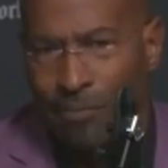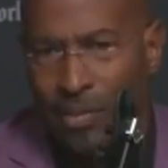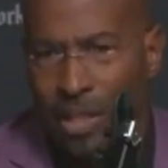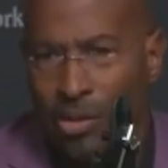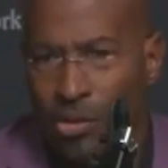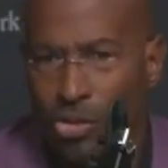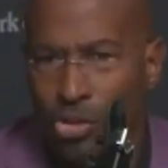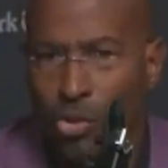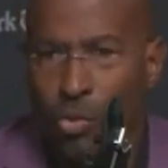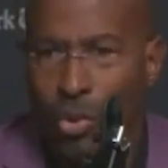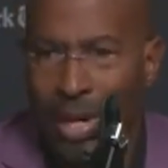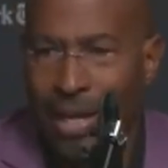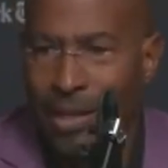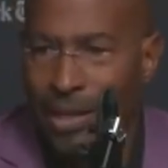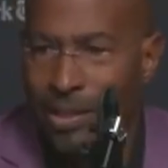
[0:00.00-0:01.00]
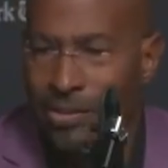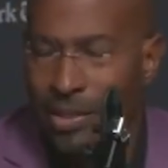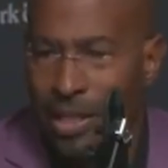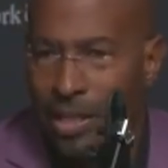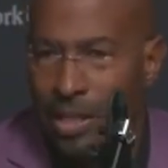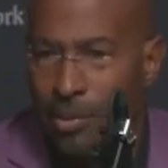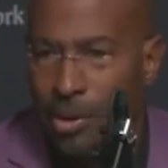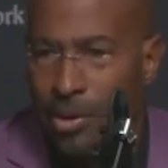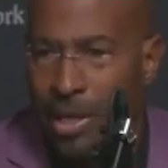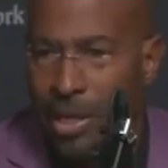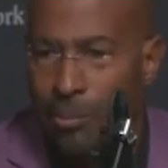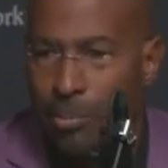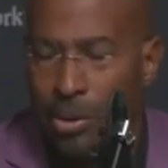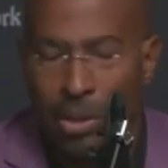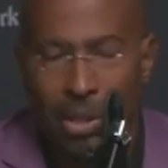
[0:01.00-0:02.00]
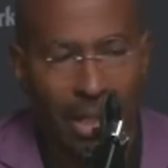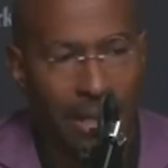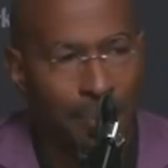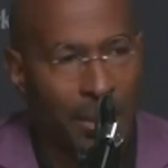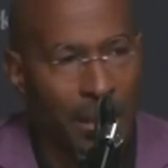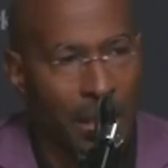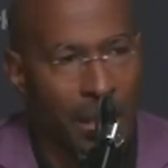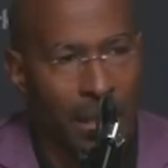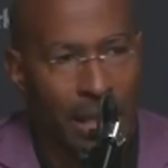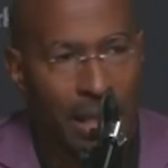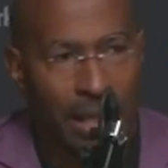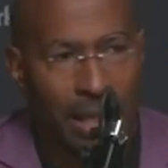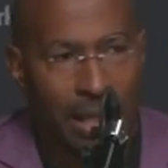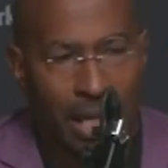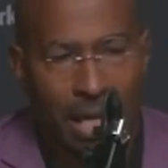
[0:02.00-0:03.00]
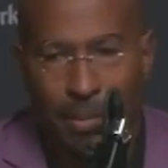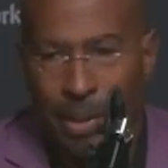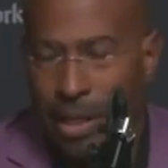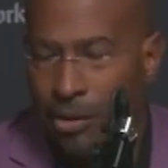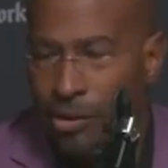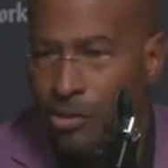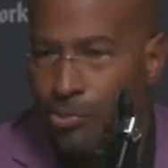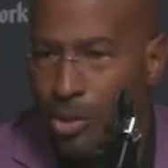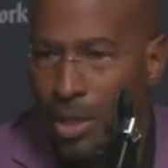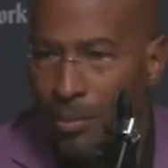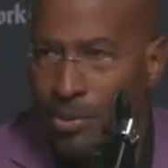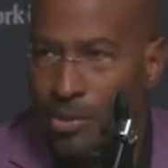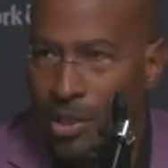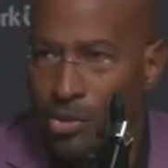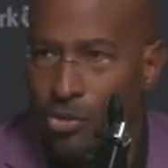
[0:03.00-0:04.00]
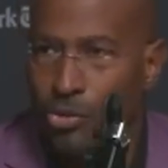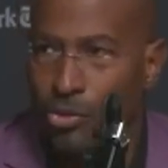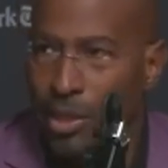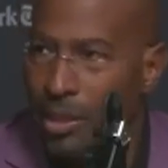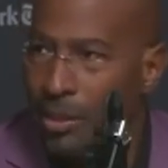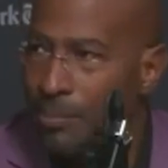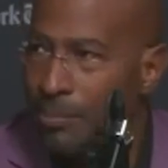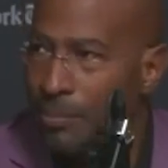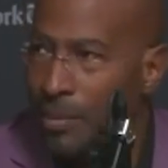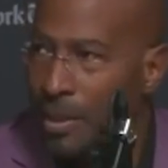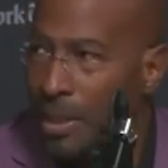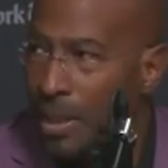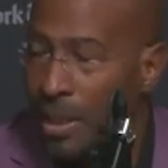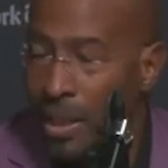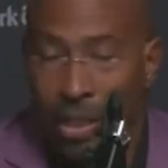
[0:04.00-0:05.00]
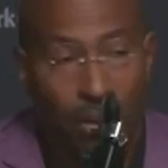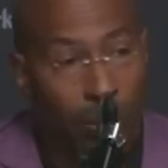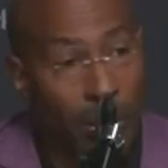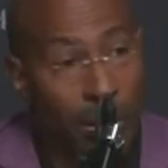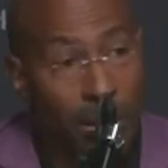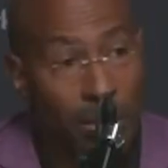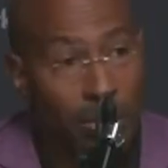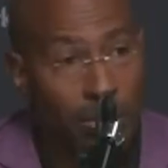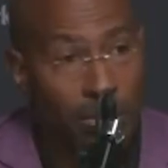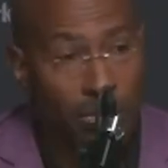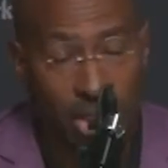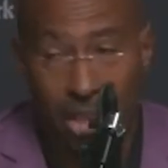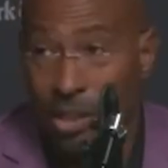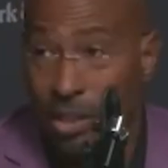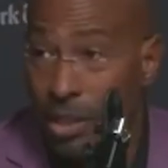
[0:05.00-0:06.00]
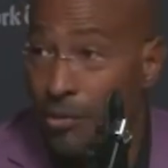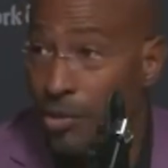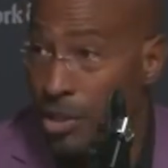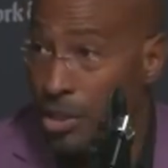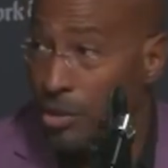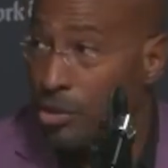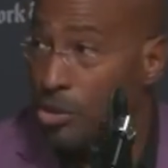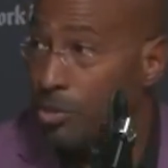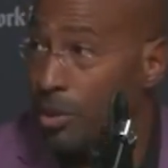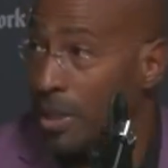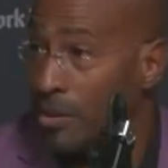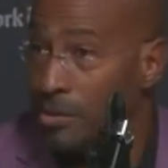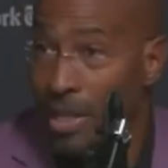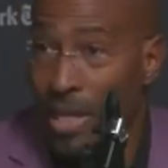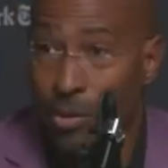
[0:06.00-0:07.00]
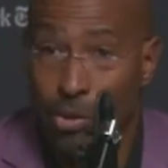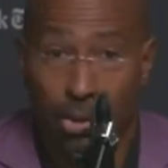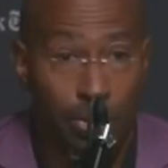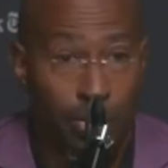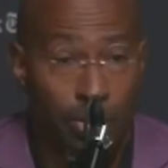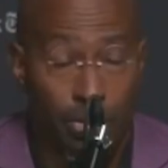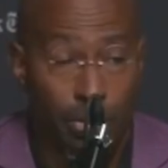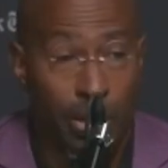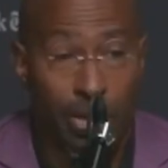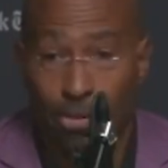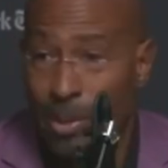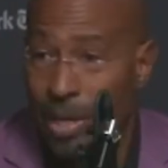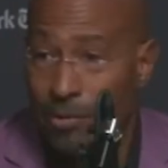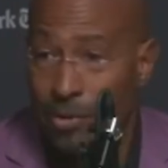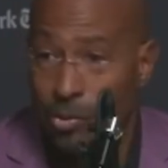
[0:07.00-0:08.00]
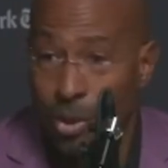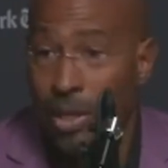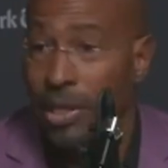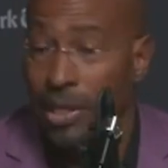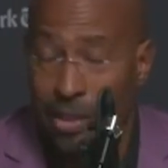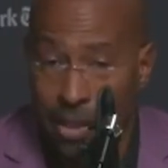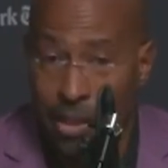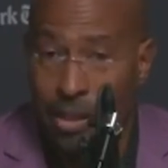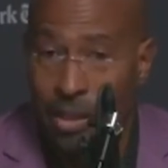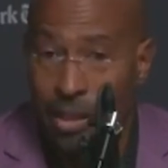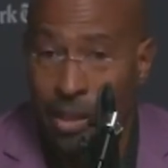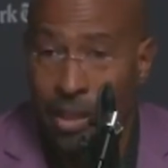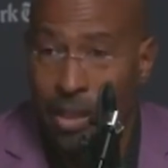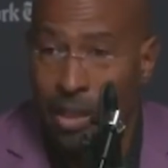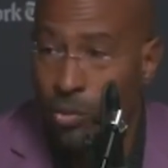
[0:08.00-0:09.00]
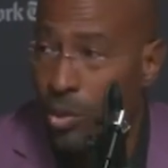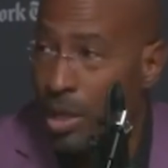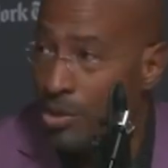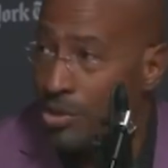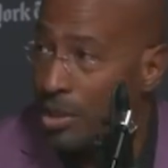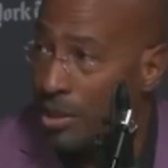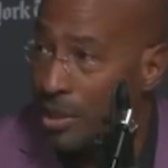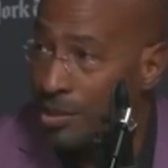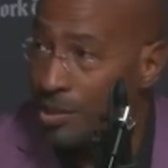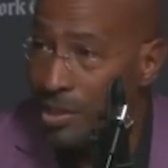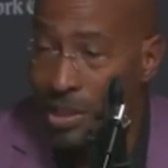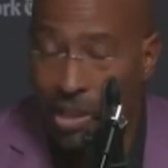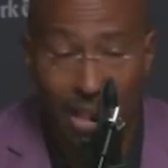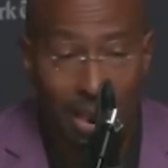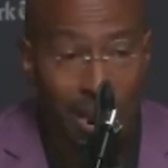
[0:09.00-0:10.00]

There's a reckoning inside the Democratic Party. Kamala Harris promised us freedom. Well, she delivered it to us because now we're free from having to run anything in Washington, D.C.